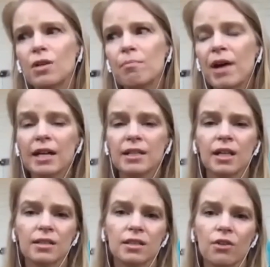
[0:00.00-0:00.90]
impacting
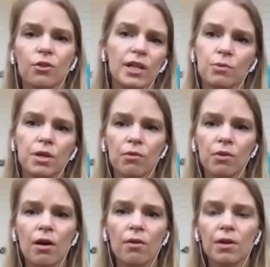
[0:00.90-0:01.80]
us in other ways we don't know.